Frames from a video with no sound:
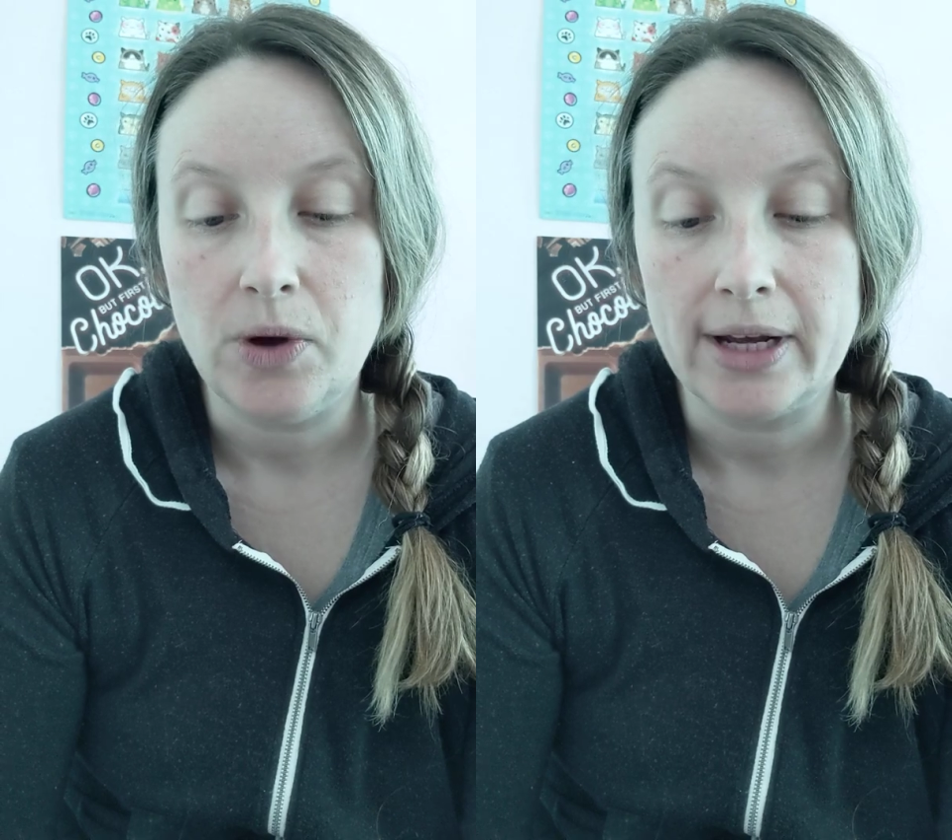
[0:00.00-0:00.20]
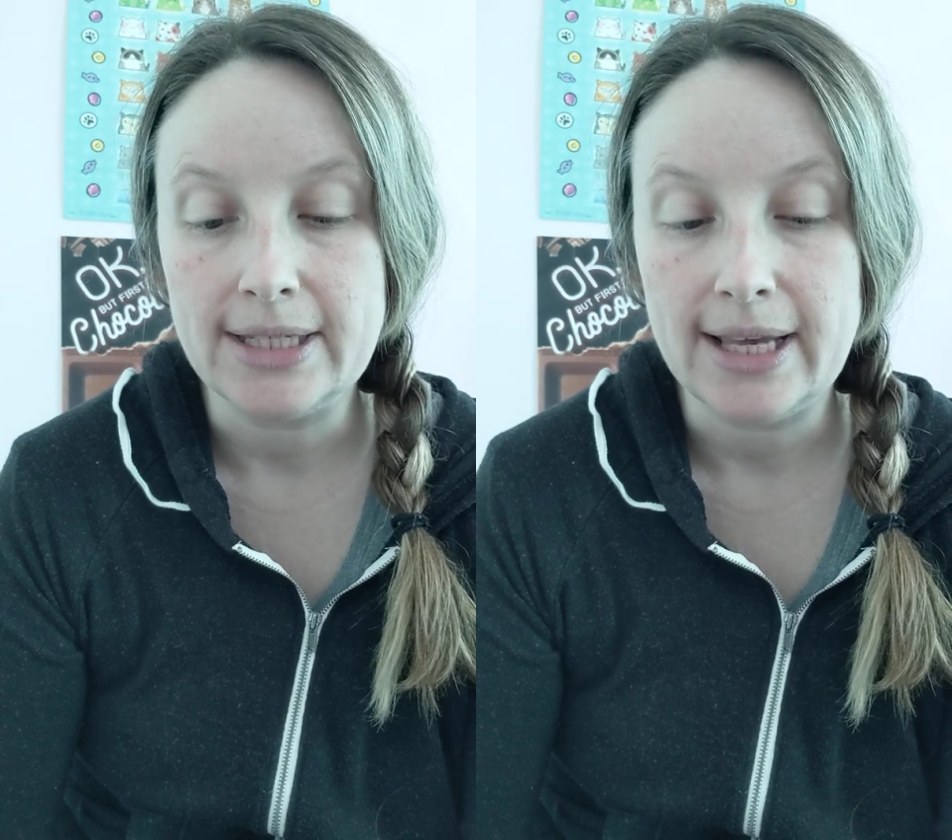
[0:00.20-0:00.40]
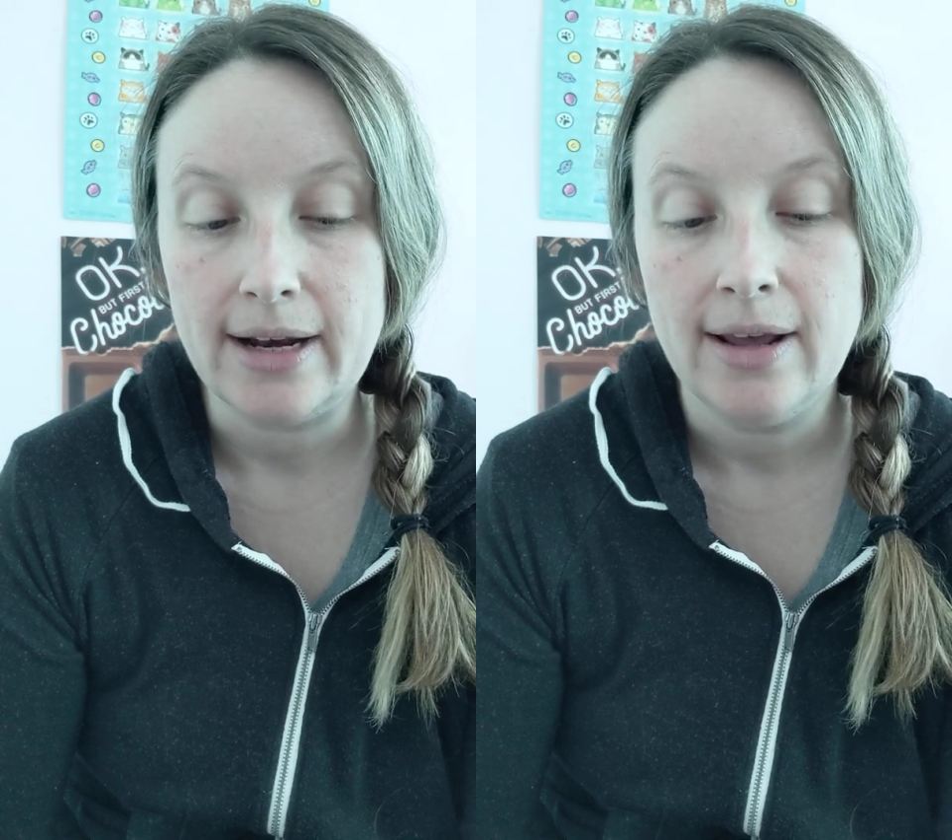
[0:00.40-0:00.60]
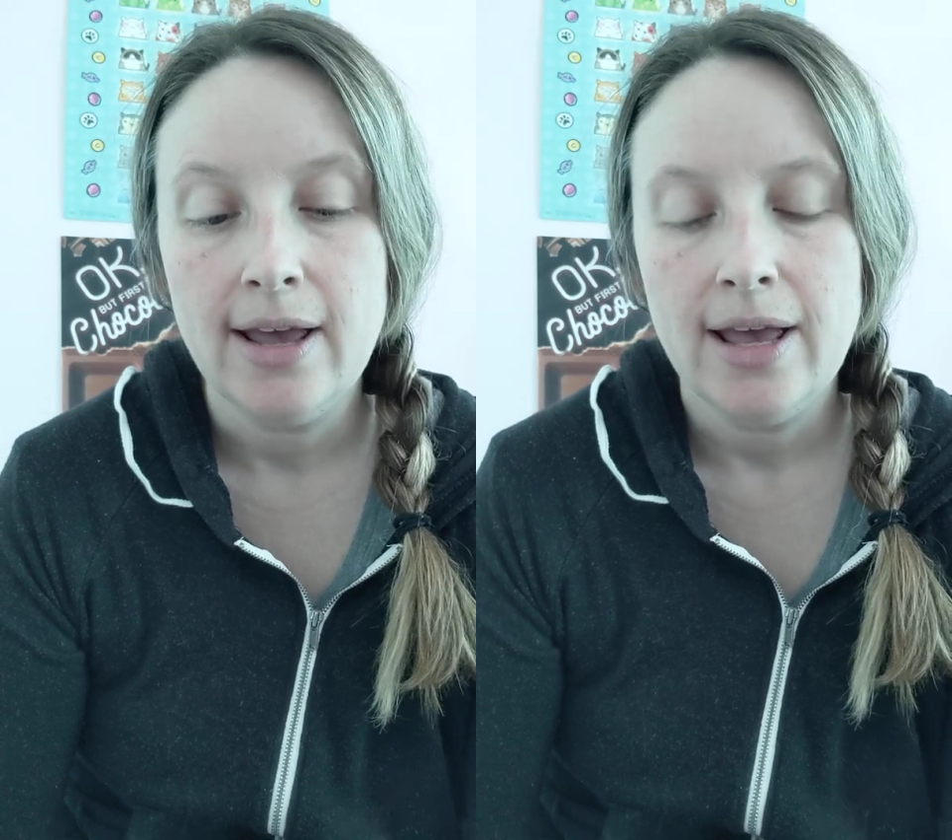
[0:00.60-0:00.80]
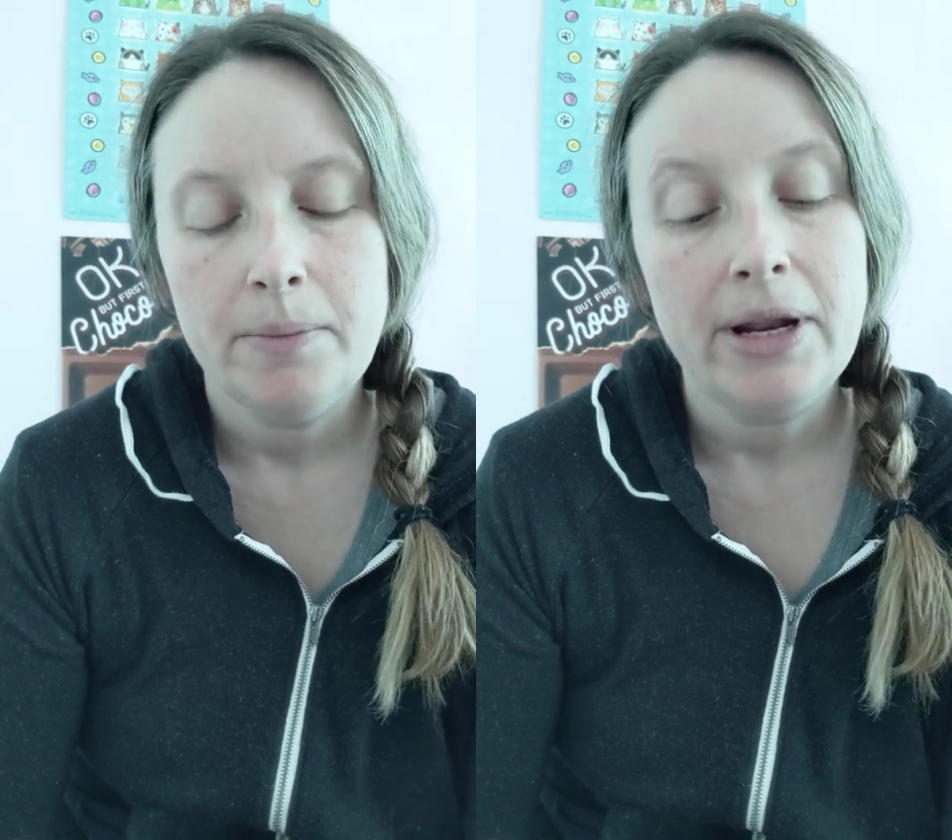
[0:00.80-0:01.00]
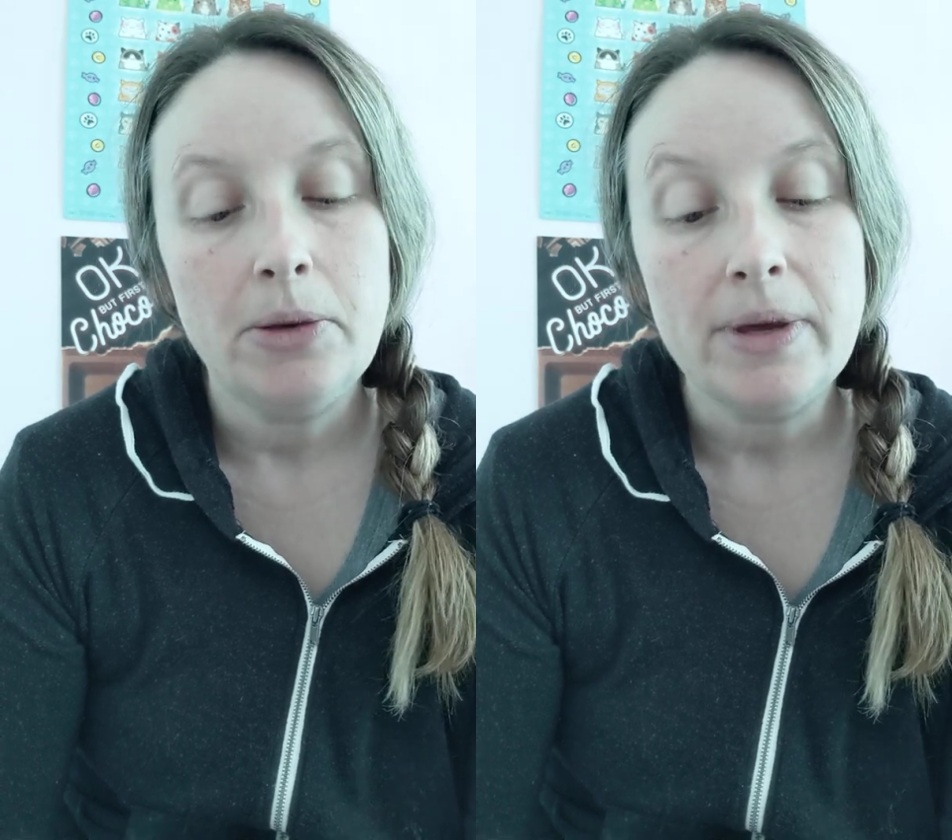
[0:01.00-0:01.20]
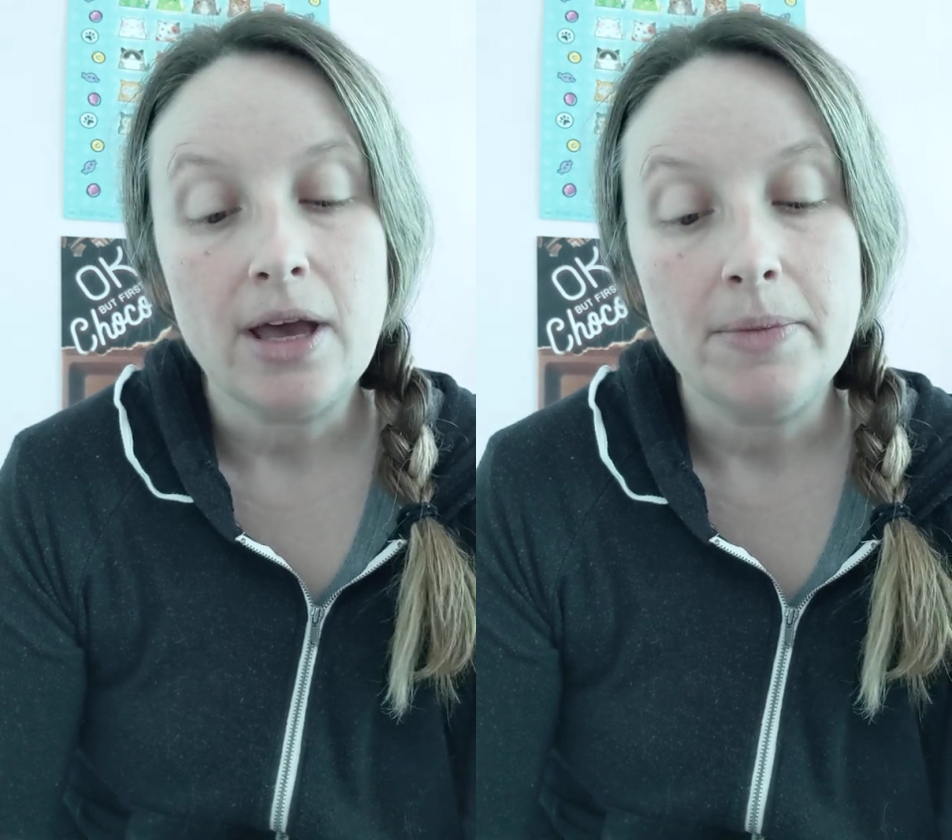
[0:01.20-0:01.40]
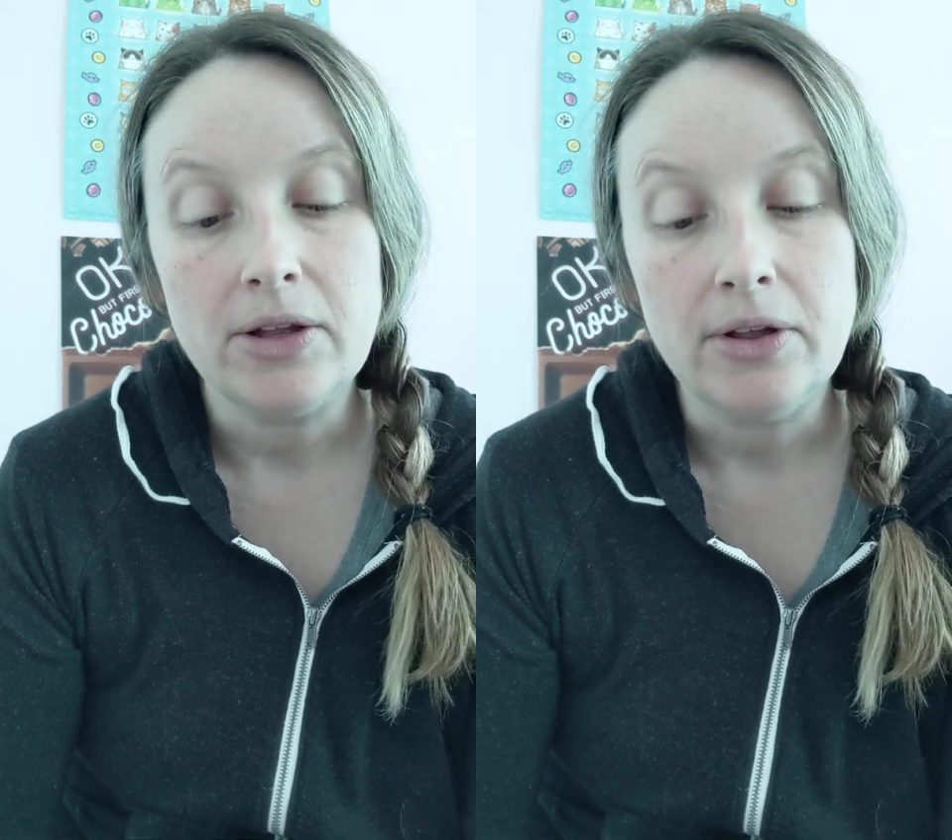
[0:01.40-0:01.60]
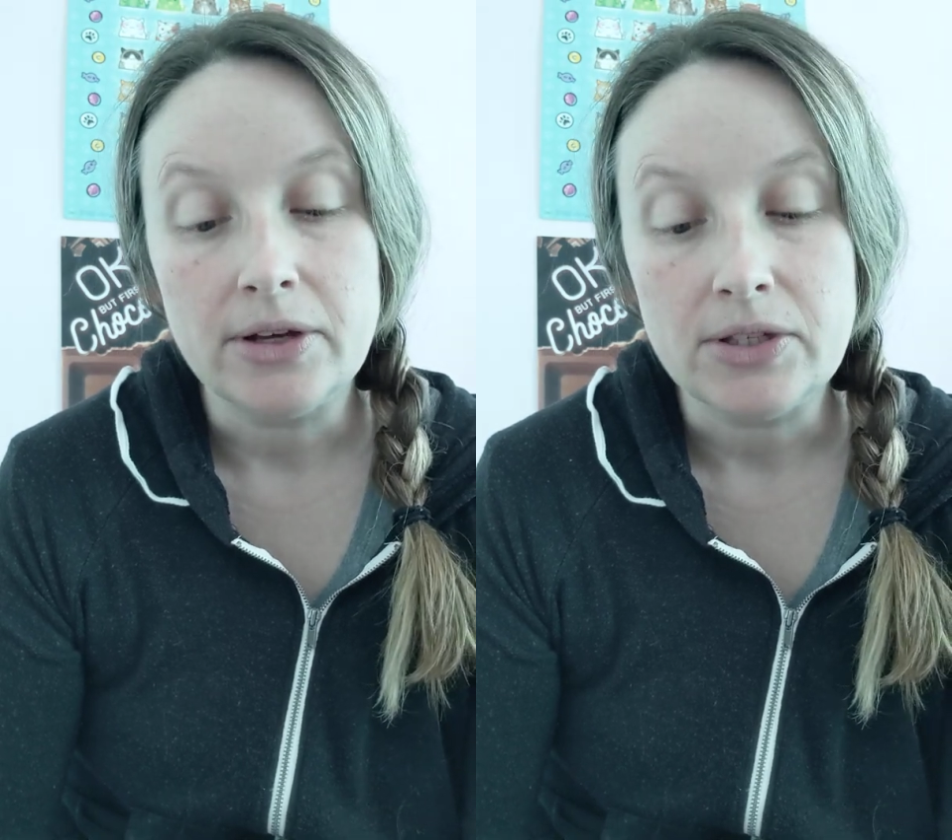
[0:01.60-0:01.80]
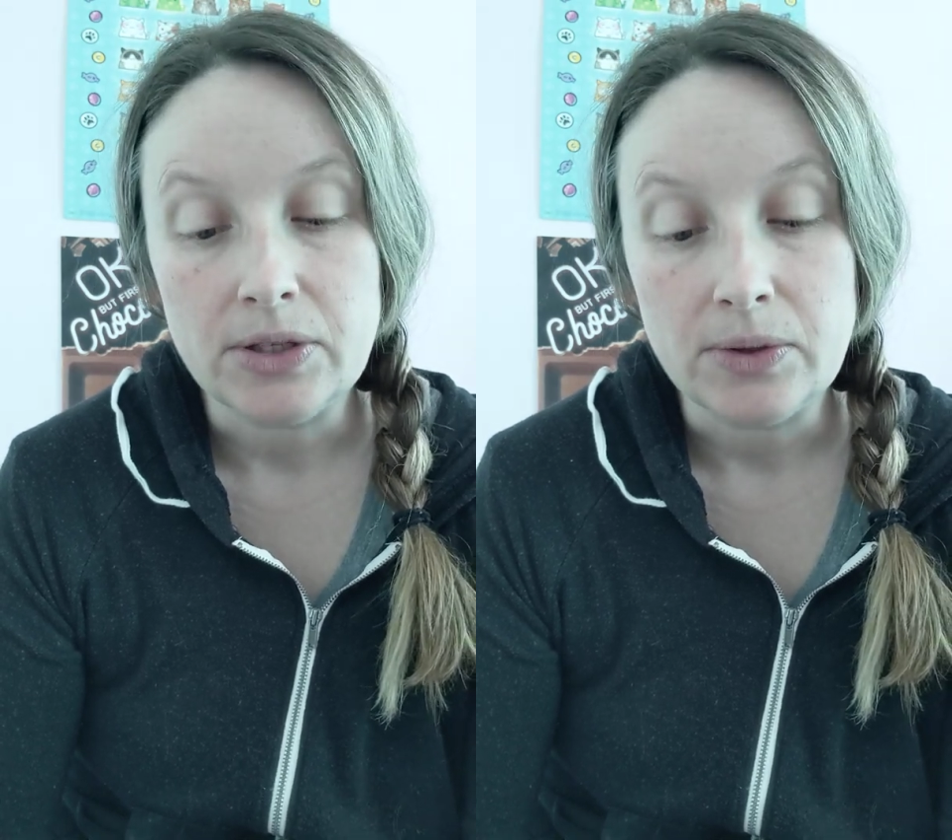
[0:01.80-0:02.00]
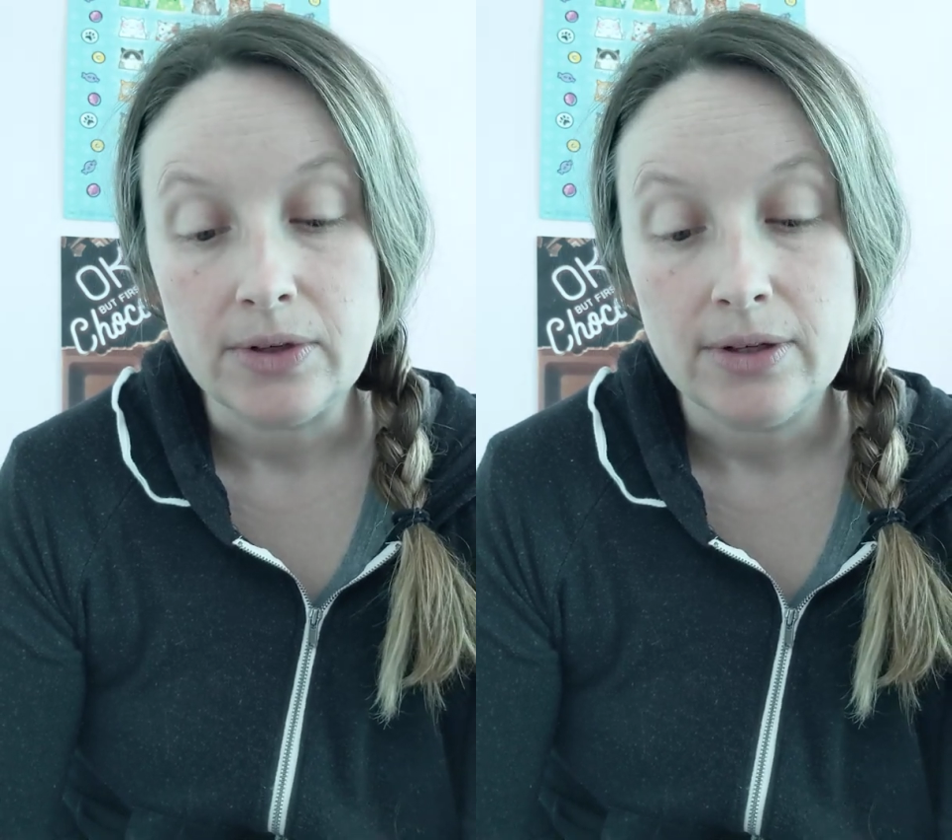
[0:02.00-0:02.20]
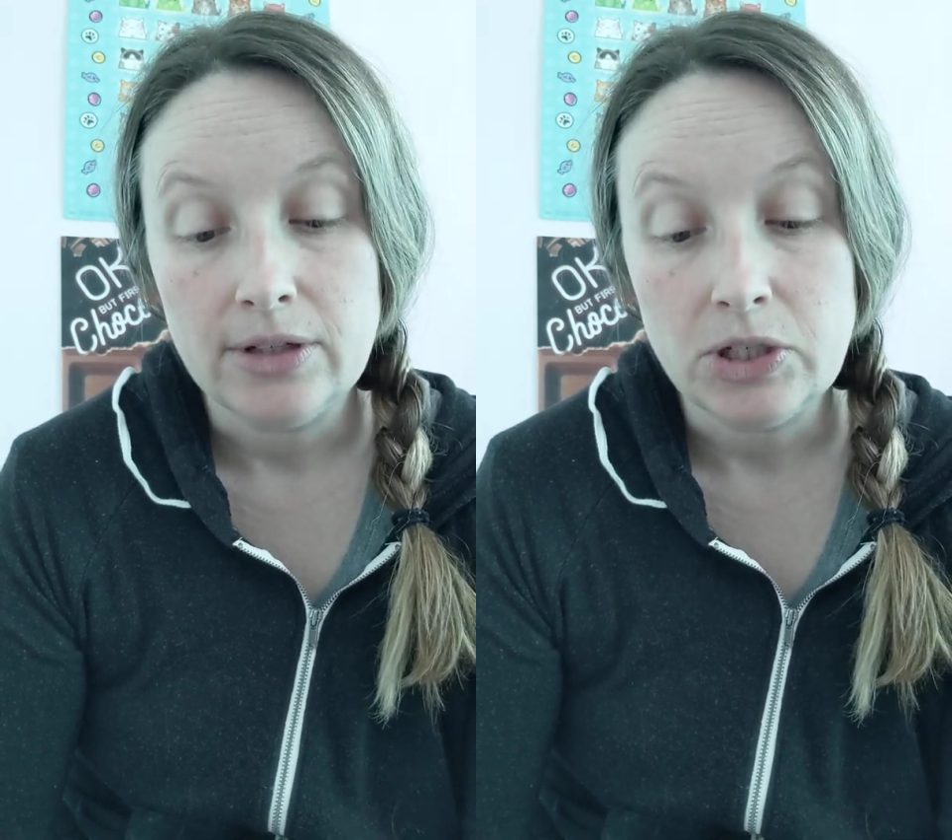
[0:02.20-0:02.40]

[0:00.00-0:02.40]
Wonka said, but he'll be coming along soon.